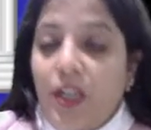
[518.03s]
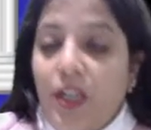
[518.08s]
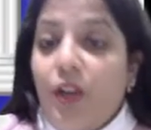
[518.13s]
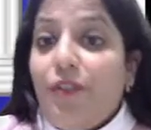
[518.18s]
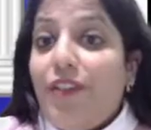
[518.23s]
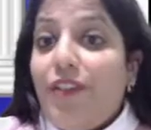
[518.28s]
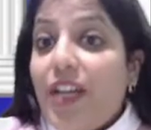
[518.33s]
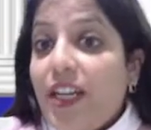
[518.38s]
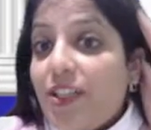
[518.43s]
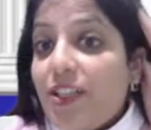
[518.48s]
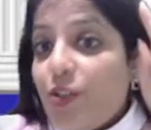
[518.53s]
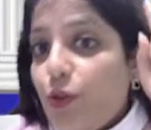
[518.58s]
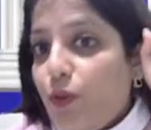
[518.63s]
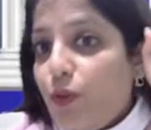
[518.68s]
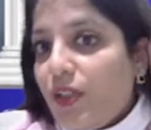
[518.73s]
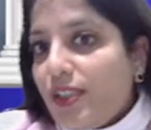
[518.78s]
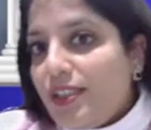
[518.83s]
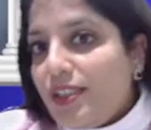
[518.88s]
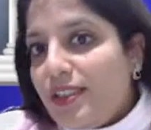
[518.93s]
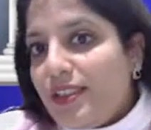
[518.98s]
whereas you
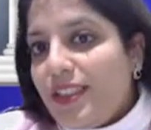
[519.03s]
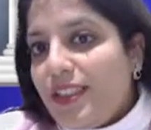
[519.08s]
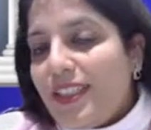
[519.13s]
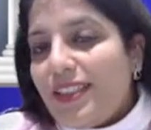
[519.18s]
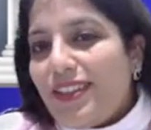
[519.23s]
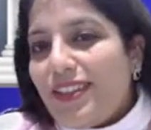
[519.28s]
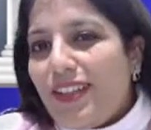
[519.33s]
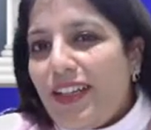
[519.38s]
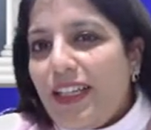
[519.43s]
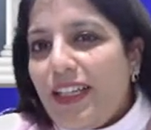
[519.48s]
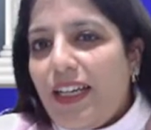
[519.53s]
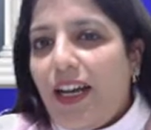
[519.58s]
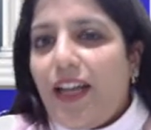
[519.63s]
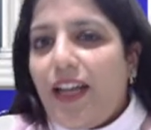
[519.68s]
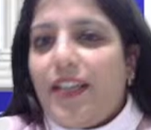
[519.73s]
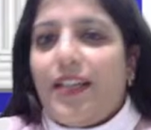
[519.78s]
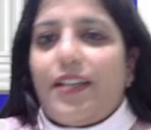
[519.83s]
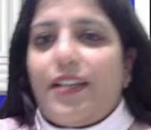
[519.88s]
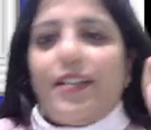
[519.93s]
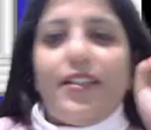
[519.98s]
were earning
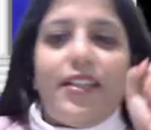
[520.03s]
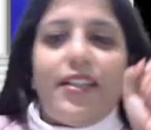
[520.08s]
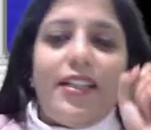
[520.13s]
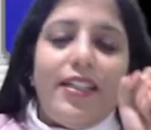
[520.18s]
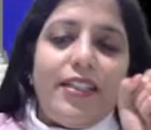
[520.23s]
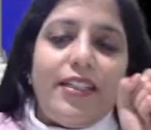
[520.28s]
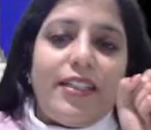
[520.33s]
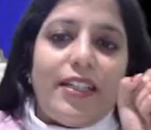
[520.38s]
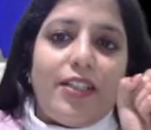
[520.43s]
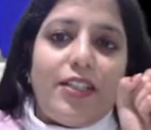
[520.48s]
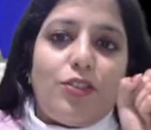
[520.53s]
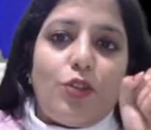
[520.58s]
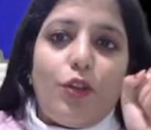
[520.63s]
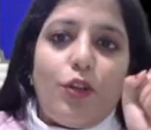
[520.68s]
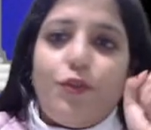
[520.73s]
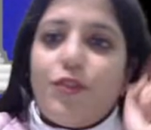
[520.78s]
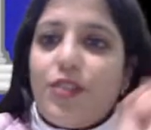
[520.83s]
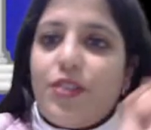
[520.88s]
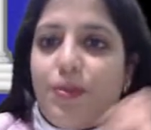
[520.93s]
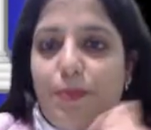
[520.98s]
300 in case
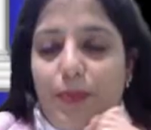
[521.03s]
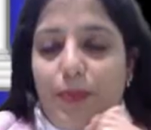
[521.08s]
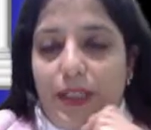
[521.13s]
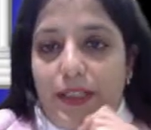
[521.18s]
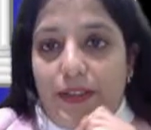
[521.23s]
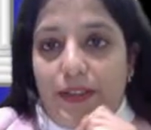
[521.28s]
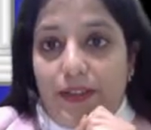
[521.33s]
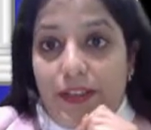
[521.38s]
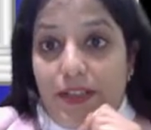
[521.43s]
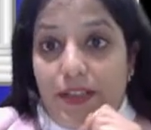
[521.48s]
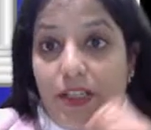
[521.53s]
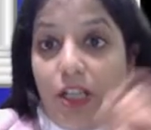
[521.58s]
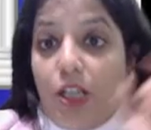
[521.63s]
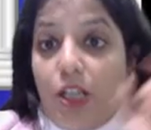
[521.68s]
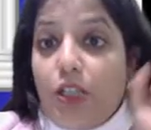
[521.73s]
of simple interest.